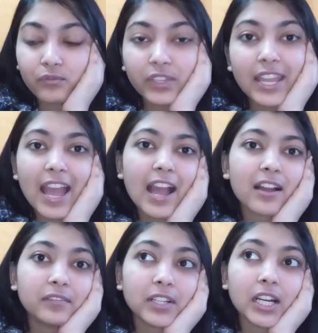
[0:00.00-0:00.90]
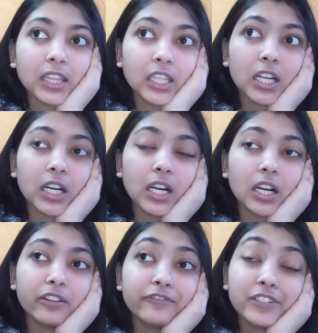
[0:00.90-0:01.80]
we have
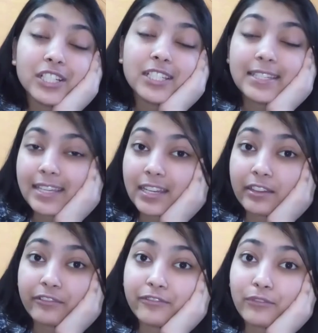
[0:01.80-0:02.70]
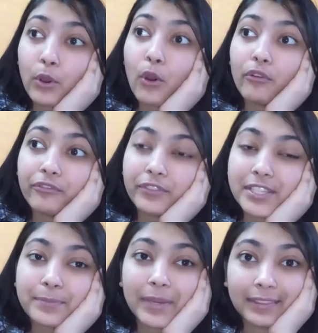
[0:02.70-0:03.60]
the first DNF of
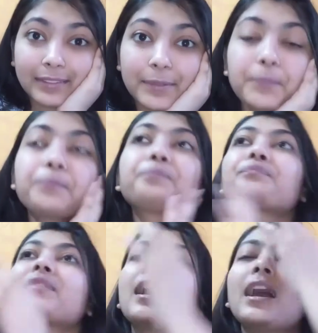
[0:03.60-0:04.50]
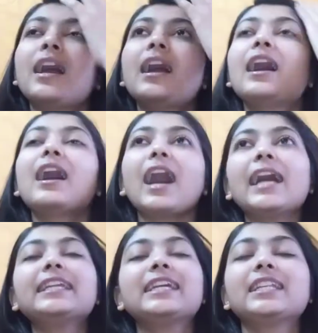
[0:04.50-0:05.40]
this month.
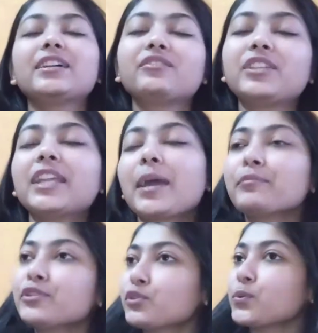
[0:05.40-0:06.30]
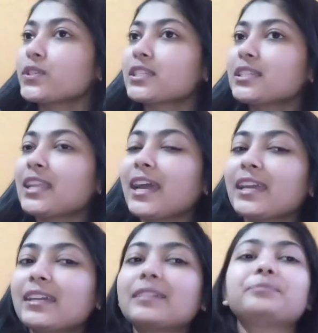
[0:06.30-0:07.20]
I DNF'd The Diamond Rose.
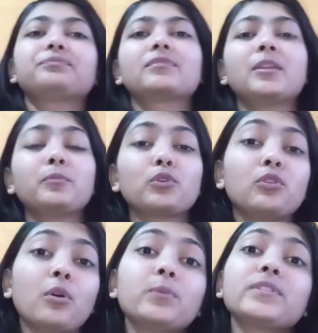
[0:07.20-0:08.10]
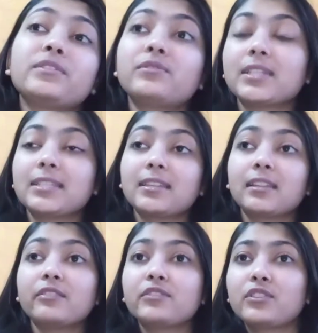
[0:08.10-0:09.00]
Like, the prologue was
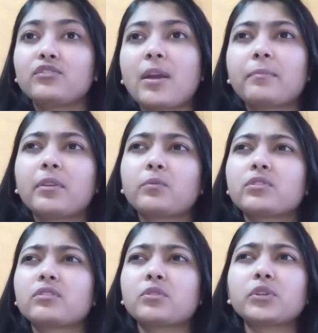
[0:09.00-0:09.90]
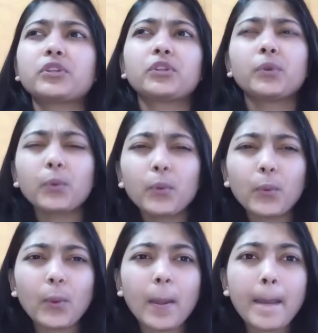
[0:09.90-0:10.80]
interesting, the first chapter was good
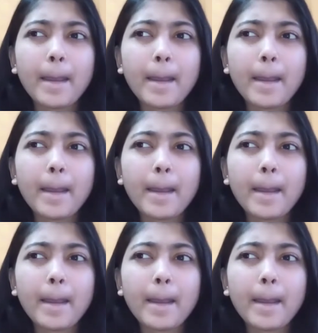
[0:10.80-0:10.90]
too.